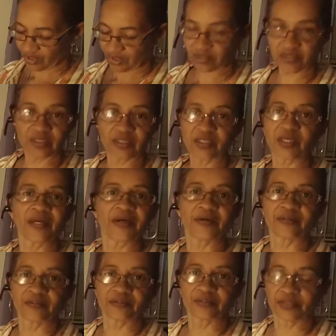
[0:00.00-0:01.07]
Anything in the
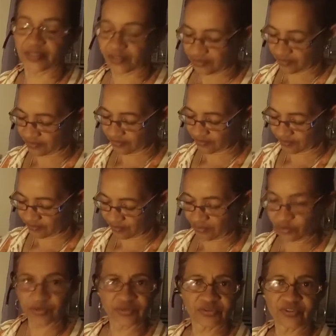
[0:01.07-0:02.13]
air, okay? My
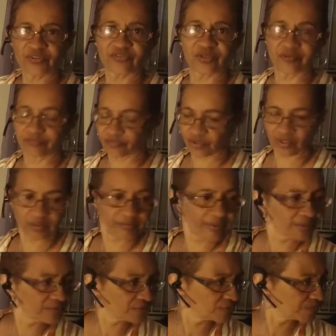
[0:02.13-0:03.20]
daughter does that. She got a
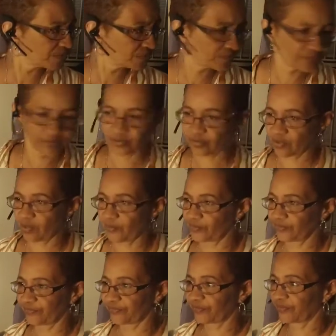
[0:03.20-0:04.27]
bottle of spray somewhere, or a
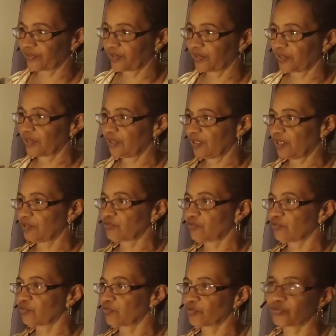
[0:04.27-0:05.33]
couple of them, and
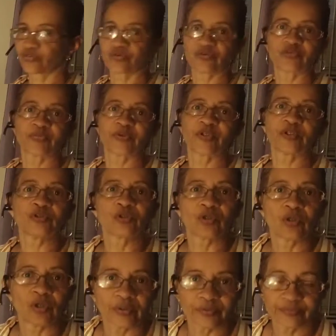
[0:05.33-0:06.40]
you just don't spray it in your
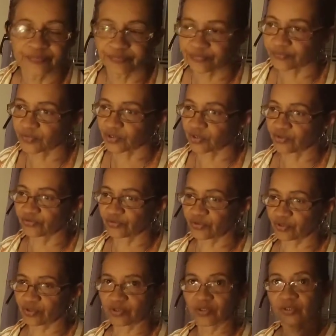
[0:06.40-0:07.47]
car because
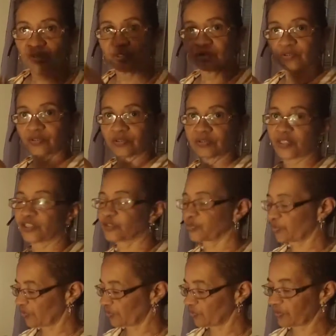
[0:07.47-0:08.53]
your
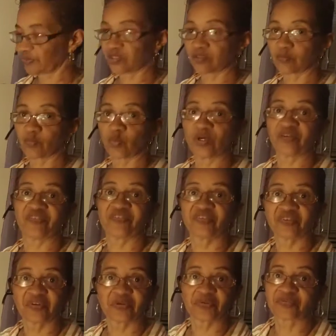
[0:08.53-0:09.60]
dashboard will become light.
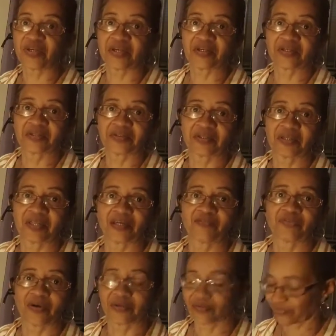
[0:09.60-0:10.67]
It'll take the
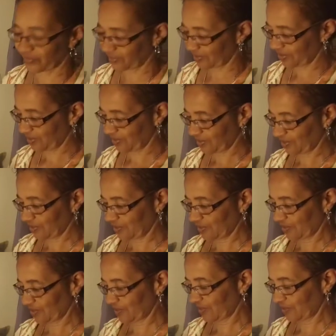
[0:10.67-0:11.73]
life out of it,
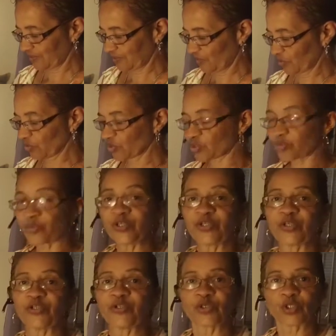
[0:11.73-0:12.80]
okay? But you can spray it
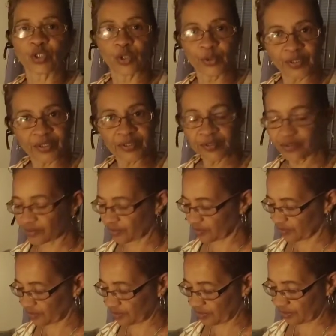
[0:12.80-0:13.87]
on your clothing.
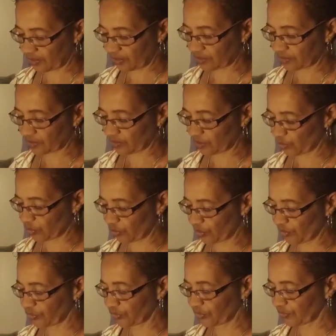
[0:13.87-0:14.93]
Okay, that'll kill
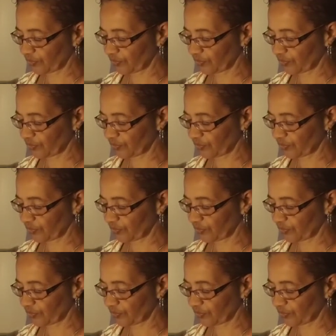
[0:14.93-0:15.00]
germs.